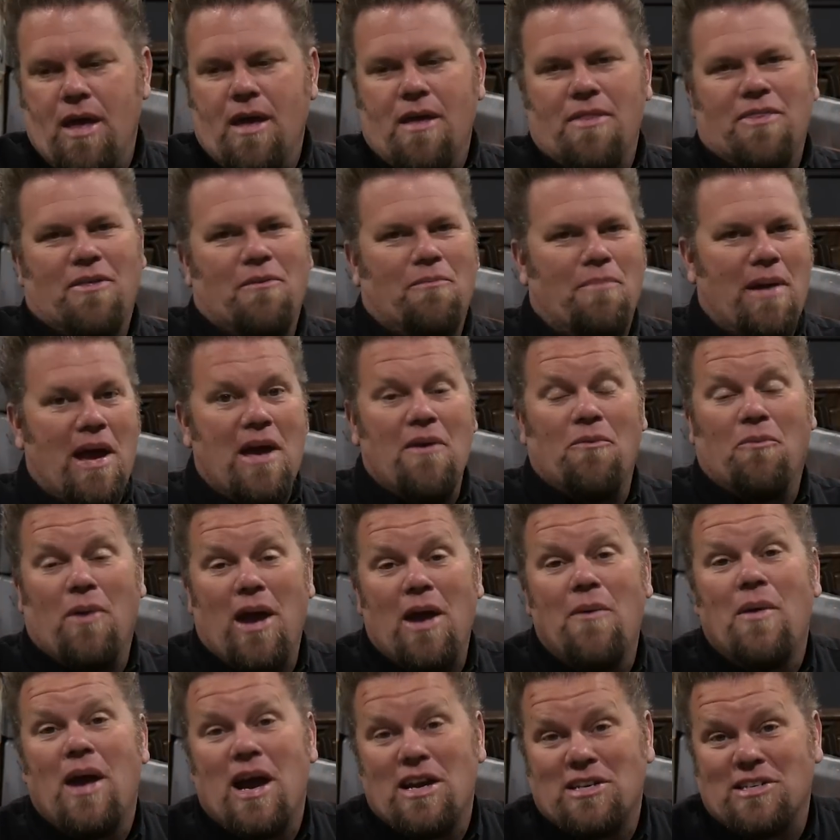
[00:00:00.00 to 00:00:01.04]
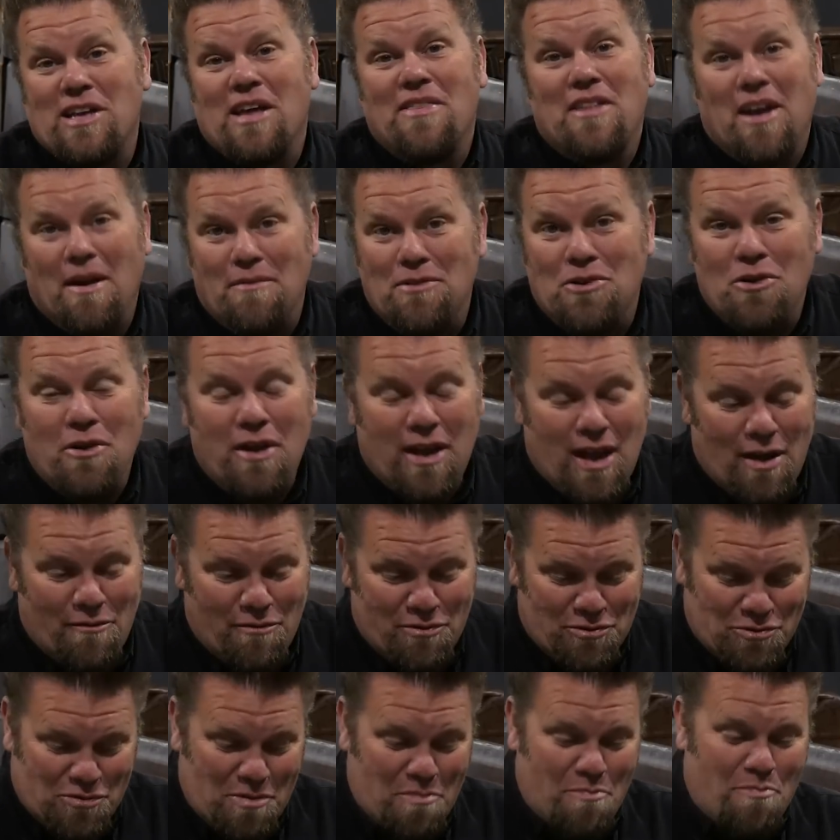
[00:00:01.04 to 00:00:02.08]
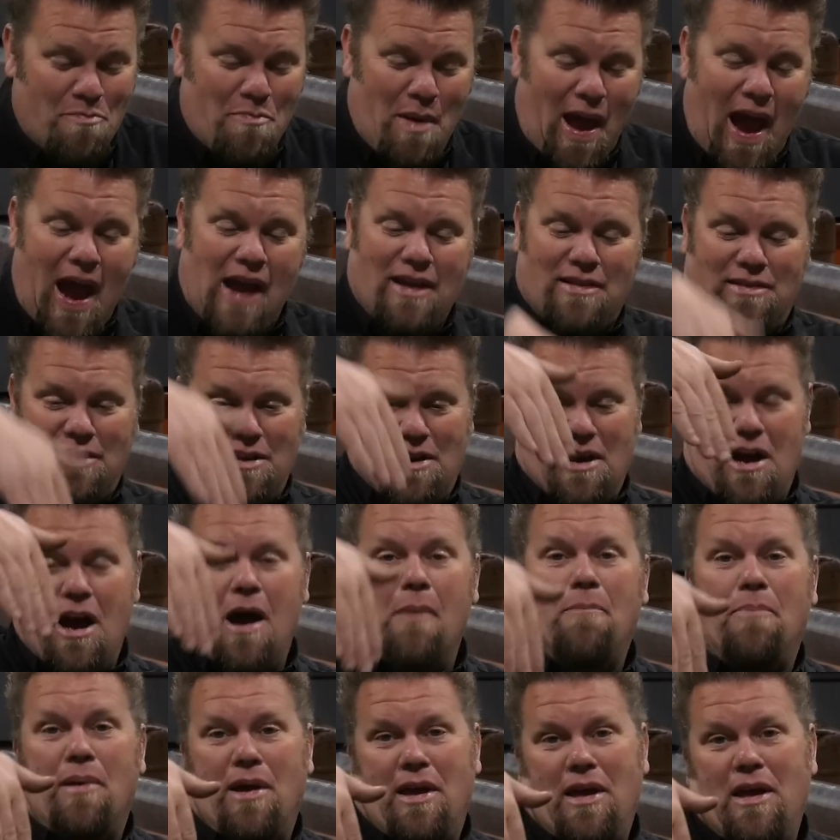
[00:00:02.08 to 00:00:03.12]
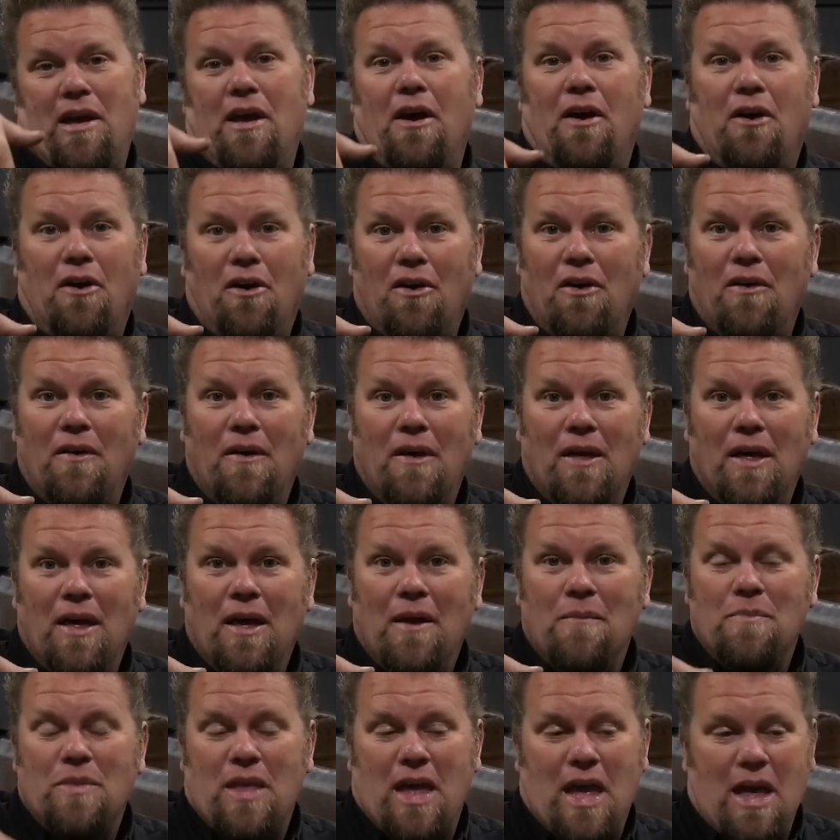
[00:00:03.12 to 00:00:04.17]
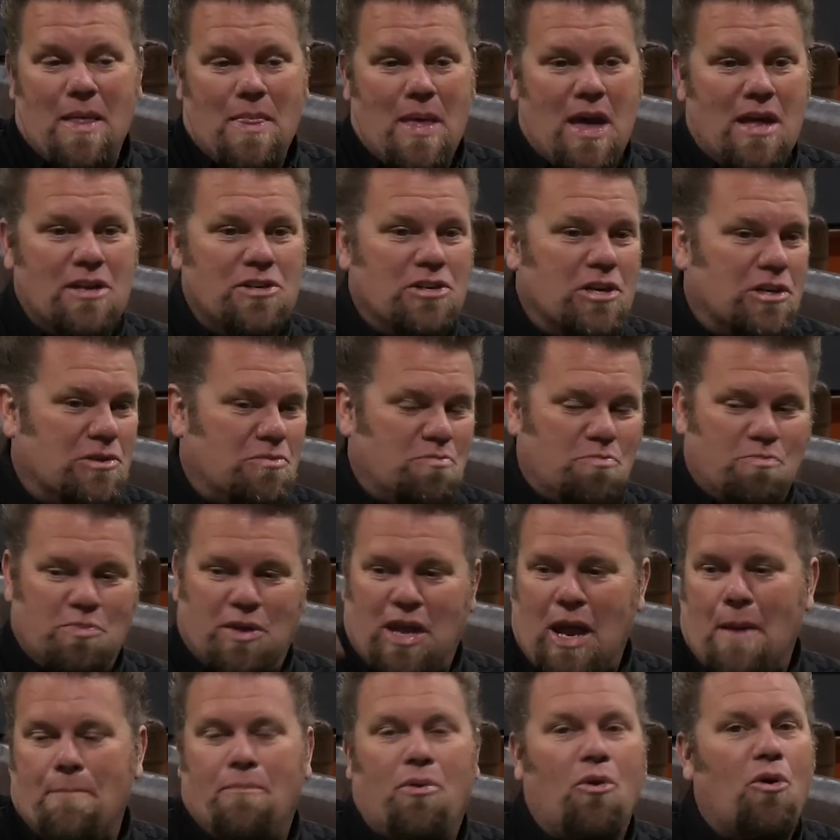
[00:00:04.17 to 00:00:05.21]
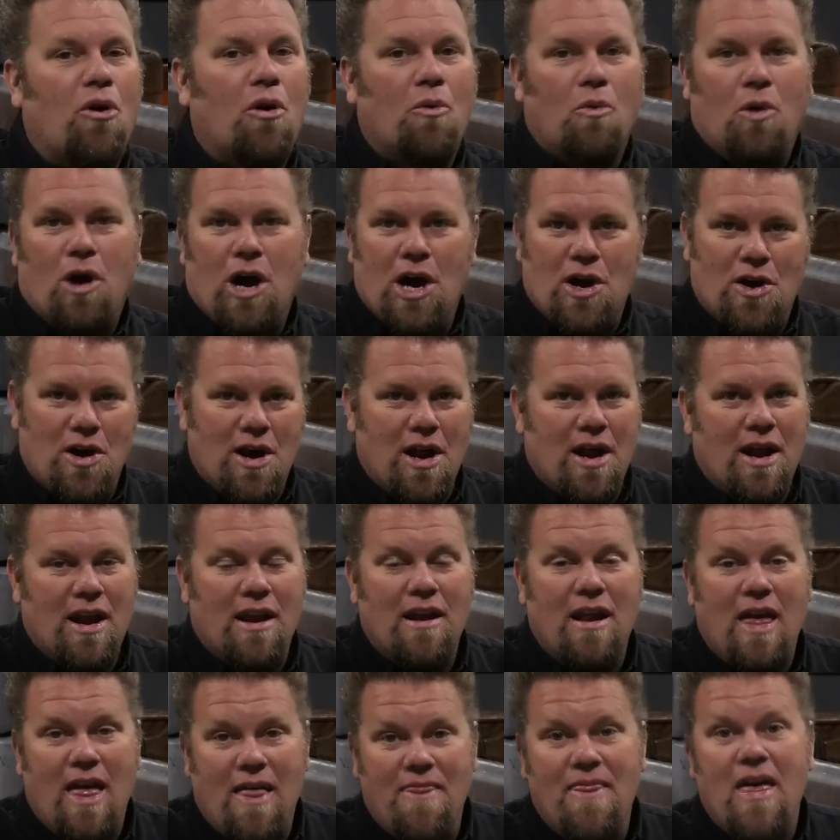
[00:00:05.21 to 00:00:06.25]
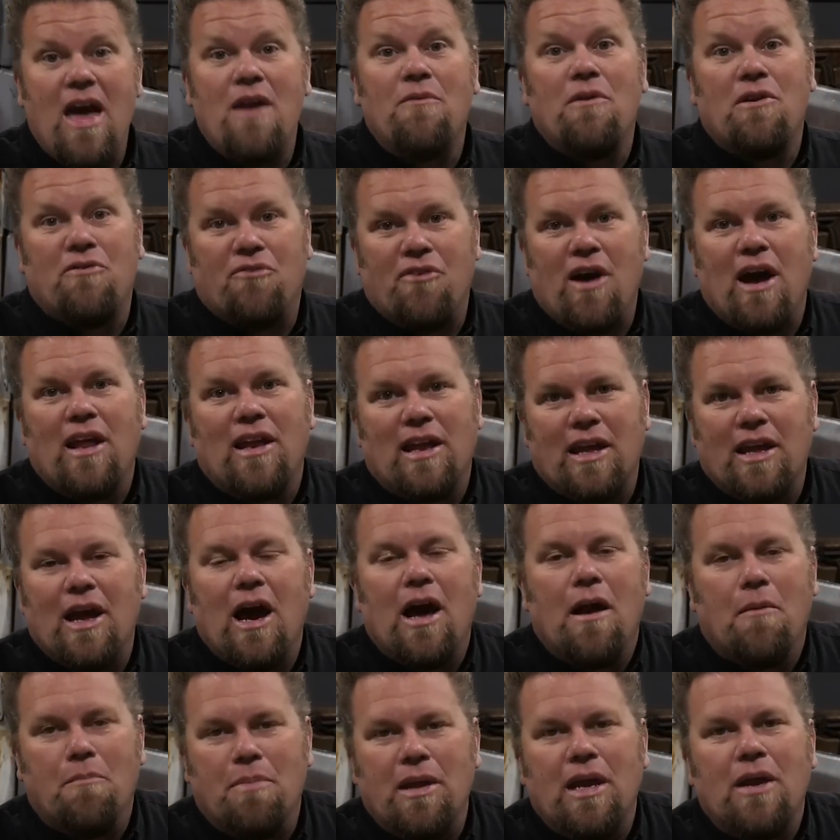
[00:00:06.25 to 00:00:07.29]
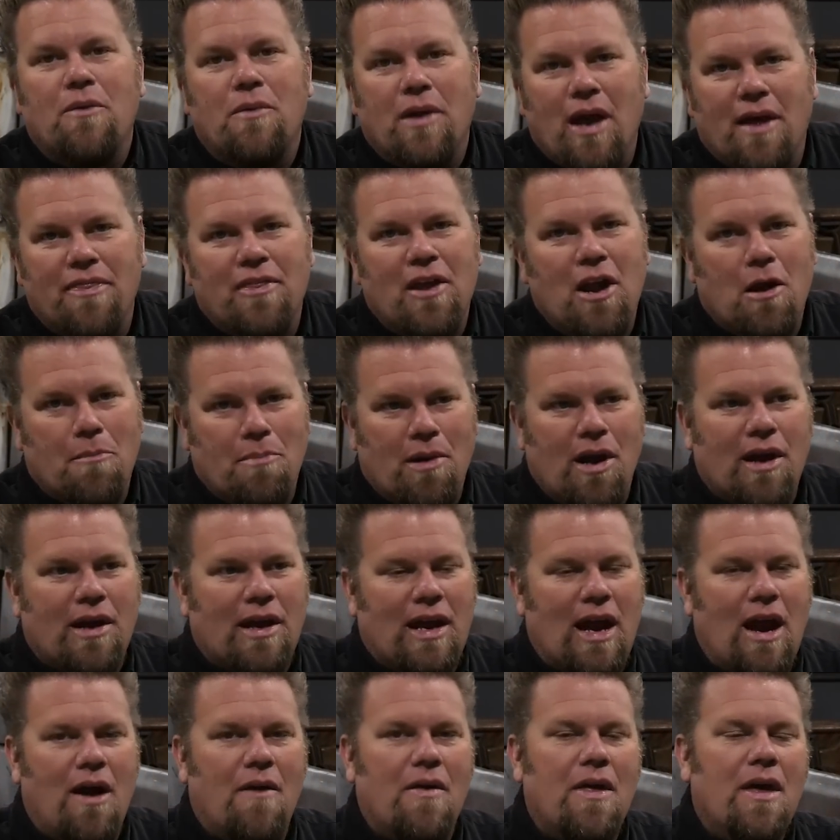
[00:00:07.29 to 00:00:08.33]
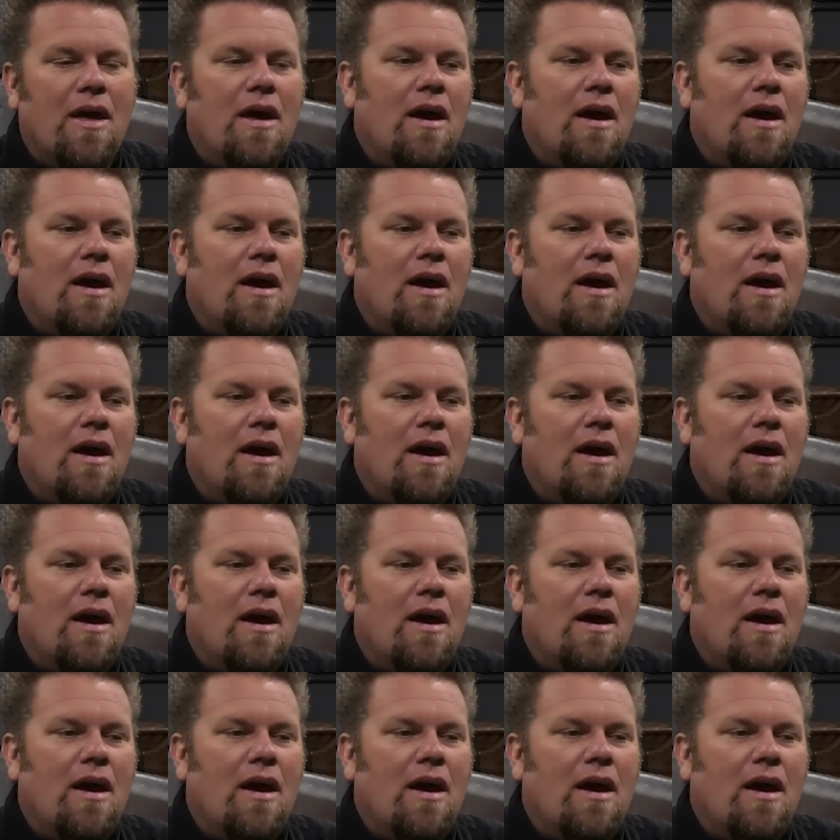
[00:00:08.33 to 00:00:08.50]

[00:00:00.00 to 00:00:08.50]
the way we actually ended up doing it was we backed it up a hill and then just kept pouring water in it. And then we finally got it beat. We got the air pocket out.